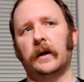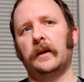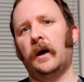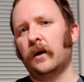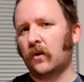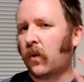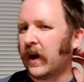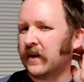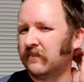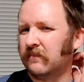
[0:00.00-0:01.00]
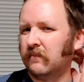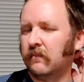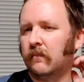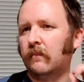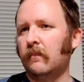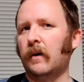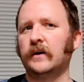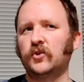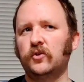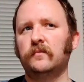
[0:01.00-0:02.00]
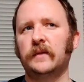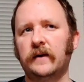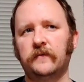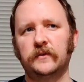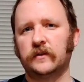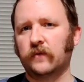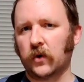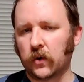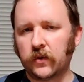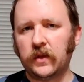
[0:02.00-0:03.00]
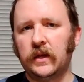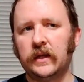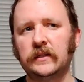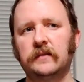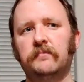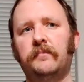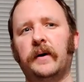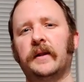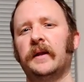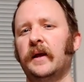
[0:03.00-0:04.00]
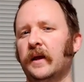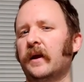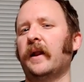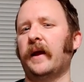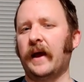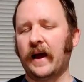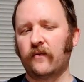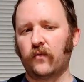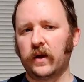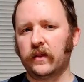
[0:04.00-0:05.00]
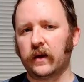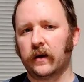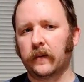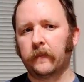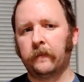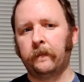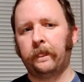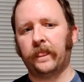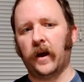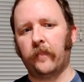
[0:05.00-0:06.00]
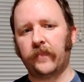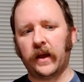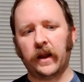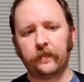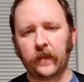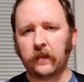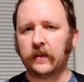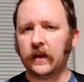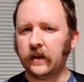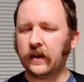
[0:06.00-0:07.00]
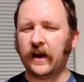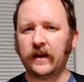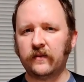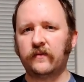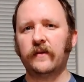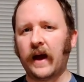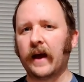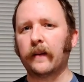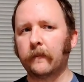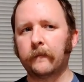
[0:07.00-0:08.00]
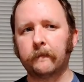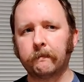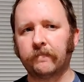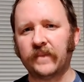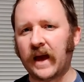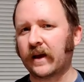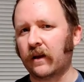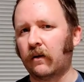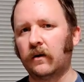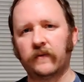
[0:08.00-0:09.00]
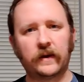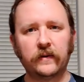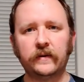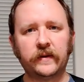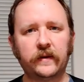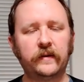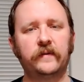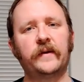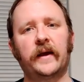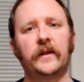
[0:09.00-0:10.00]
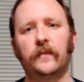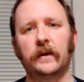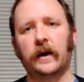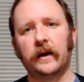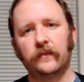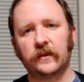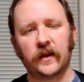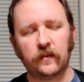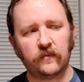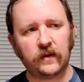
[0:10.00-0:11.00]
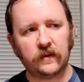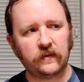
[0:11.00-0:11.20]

Not quite mushroom levels of earthiness, but kind of halfway there. And I'm getting kind of that kind of olive. I couldn't tell you exactly what kind, what the name of it